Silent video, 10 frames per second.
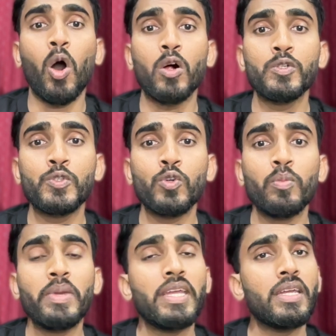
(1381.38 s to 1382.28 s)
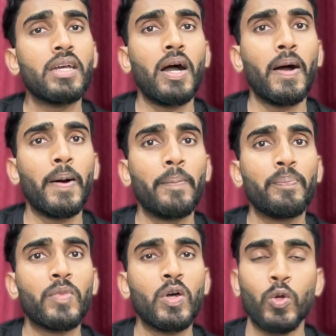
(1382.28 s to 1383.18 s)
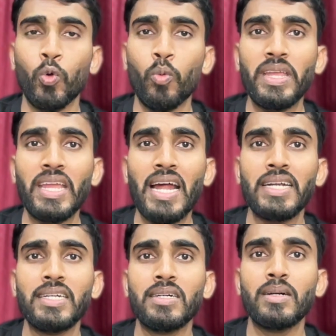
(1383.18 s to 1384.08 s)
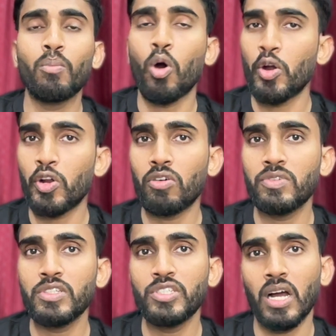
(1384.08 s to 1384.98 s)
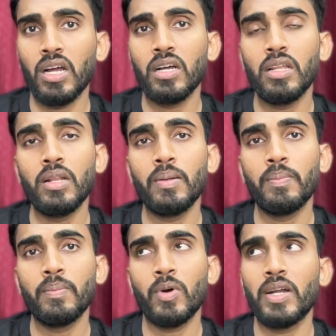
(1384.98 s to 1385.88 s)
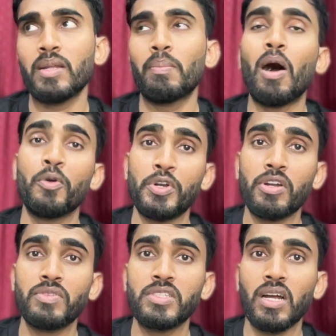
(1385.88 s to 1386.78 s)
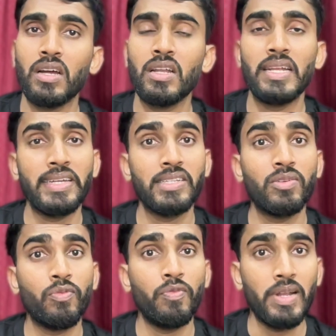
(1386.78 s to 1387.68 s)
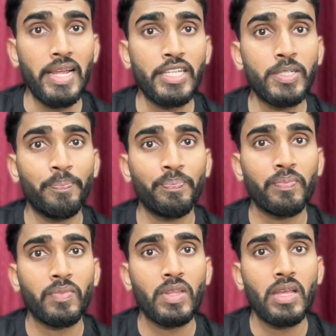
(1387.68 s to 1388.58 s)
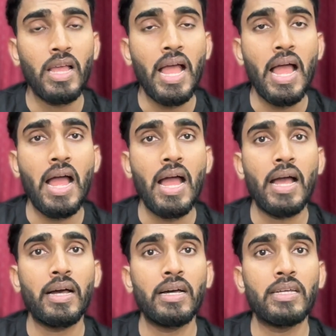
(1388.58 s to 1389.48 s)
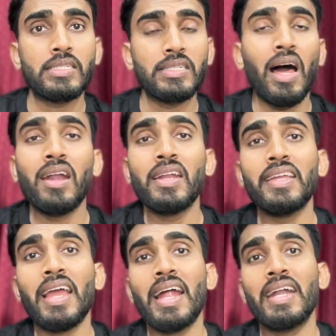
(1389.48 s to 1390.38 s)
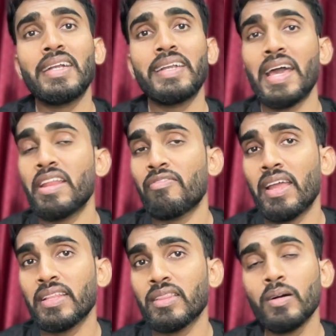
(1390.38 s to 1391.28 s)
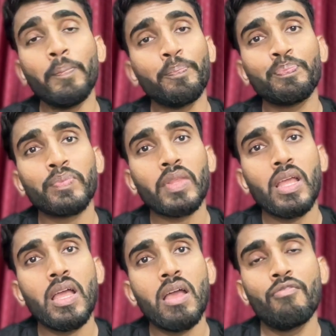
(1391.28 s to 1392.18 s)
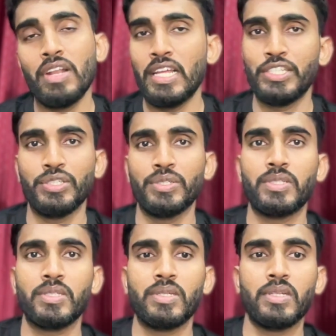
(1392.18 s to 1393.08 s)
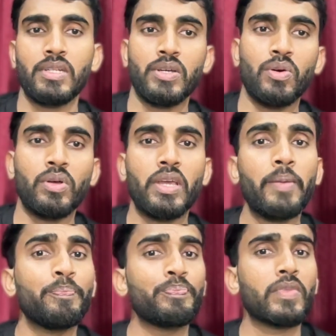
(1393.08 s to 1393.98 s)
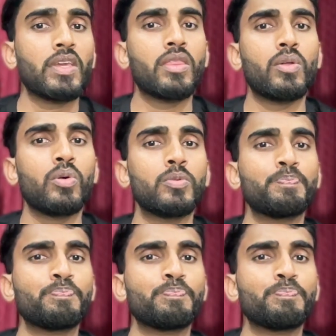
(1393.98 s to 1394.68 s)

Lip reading: also be roaming at the border of the jungle or at the boundary of the jungle near the village, snarling and terrifying the villagers. Okay, so